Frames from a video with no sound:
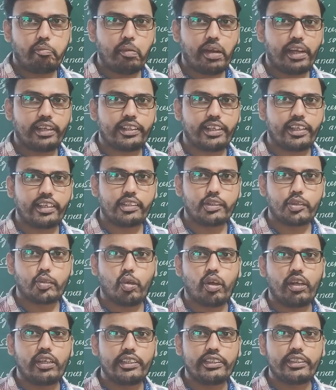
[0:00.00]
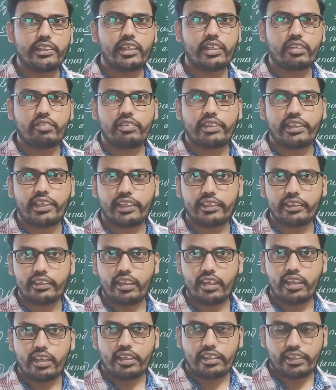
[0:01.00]
matter: solid, liquid and
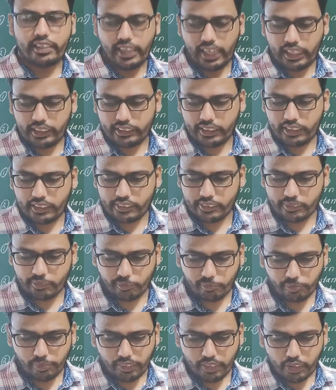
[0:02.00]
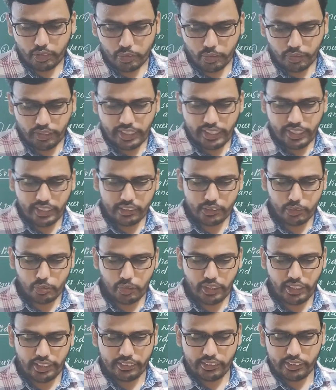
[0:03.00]
gases. So dear
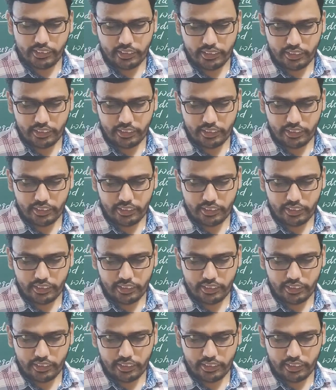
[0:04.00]
students,